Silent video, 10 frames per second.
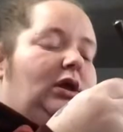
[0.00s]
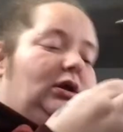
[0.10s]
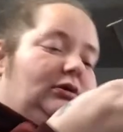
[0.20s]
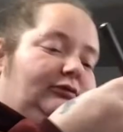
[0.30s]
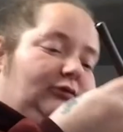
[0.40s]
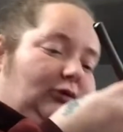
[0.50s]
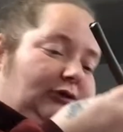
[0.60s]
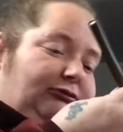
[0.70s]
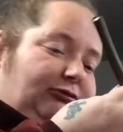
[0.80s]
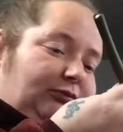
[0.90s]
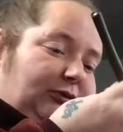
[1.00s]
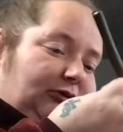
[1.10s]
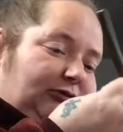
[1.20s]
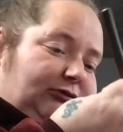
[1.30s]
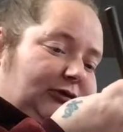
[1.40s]
of course, because
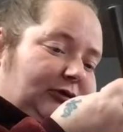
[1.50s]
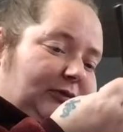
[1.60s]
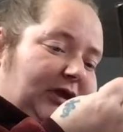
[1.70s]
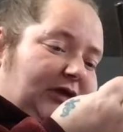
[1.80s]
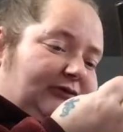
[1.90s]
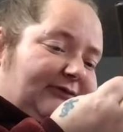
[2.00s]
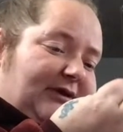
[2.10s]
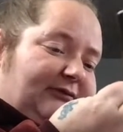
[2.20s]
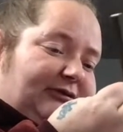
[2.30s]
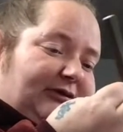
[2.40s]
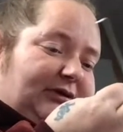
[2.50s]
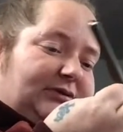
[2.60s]
you know my hair is in everything.